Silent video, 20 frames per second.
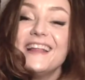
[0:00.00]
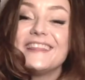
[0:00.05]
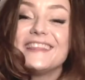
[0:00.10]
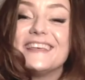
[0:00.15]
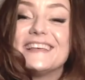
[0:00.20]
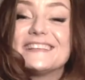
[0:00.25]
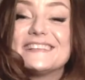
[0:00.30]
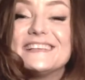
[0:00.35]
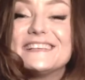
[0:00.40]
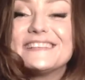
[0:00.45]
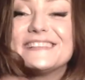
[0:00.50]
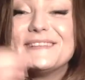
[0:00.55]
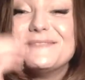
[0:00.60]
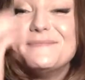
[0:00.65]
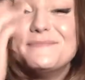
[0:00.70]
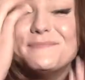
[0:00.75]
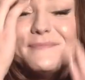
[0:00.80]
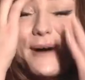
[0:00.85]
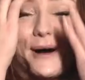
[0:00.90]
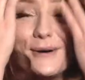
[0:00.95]
This is the
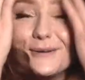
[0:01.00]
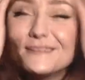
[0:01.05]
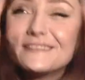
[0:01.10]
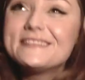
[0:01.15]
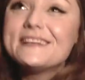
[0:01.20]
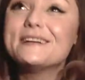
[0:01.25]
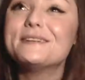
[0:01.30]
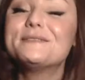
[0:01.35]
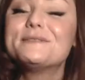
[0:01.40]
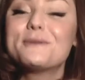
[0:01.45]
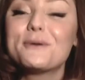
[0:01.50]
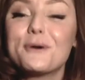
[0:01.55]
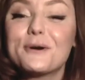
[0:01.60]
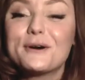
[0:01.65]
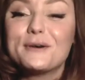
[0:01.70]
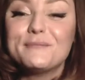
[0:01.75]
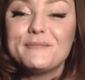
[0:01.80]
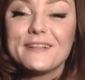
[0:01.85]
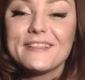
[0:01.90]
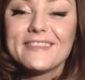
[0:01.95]
most
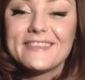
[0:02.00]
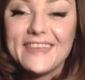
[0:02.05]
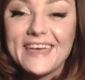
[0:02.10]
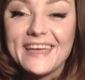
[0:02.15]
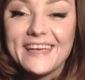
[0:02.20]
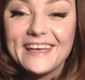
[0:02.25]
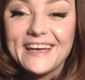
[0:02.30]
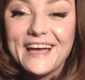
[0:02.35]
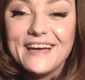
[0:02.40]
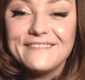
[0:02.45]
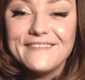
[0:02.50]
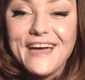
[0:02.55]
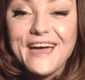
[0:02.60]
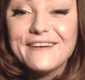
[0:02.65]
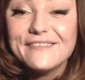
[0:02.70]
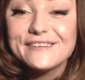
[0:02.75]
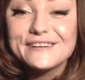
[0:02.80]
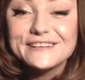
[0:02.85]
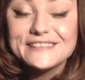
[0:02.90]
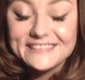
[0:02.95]
adorable thing I've
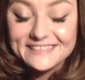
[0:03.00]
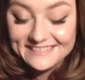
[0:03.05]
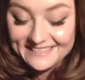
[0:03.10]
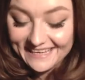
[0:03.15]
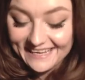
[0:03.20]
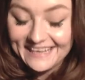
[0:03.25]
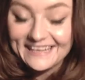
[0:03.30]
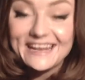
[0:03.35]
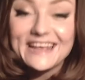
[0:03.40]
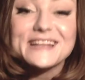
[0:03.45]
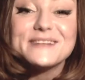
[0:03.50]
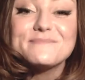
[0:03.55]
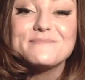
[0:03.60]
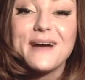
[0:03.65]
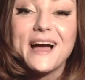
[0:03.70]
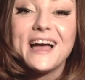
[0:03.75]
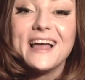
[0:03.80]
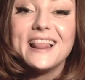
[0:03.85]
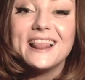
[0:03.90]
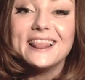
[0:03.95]
ever seen in
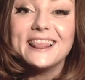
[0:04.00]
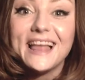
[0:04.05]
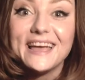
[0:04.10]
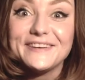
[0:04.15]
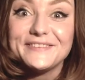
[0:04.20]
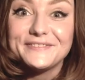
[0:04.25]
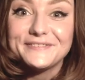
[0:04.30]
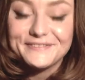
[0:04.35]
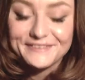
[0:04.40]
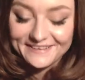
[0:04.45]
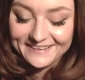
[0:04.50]
my life.